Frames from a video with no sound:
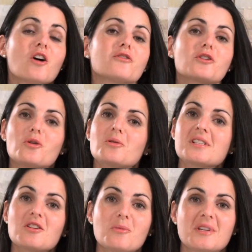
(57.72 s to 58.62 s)
Of
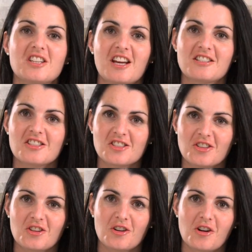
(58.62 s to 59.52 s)
course there will be changes
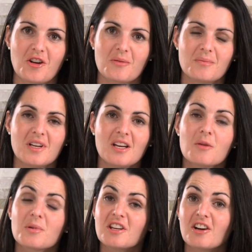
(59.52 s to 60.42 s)
to your
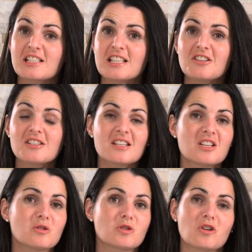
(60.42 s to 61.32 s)
home, but the idea is that your